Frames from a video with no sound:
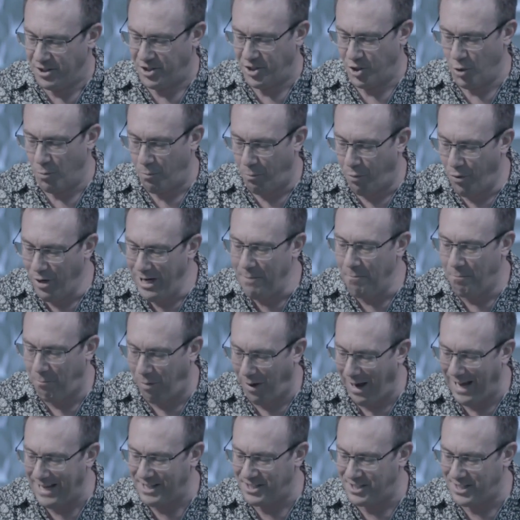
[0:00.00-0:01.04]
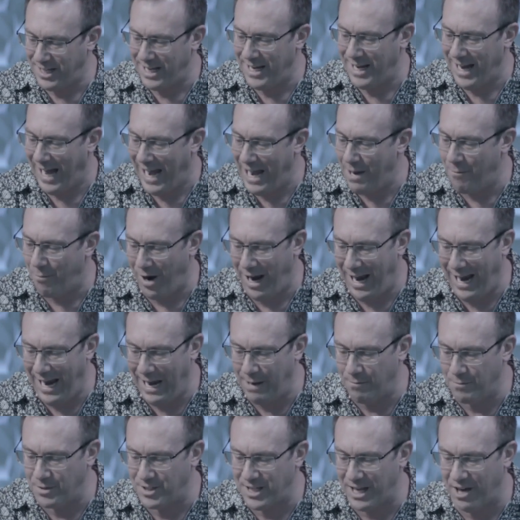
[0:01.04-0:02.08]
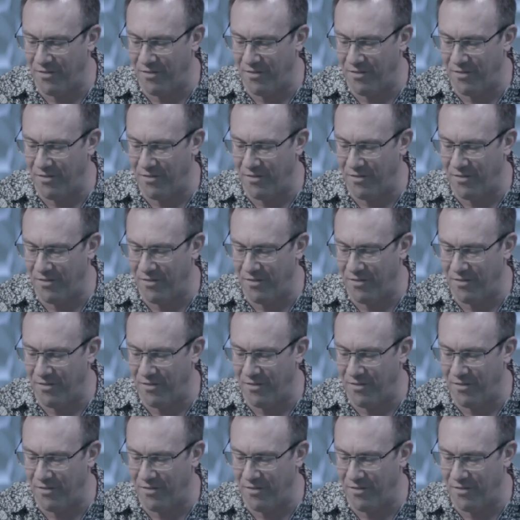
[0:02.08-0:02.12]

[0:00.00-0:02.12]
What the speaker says: supreme place in Abraham's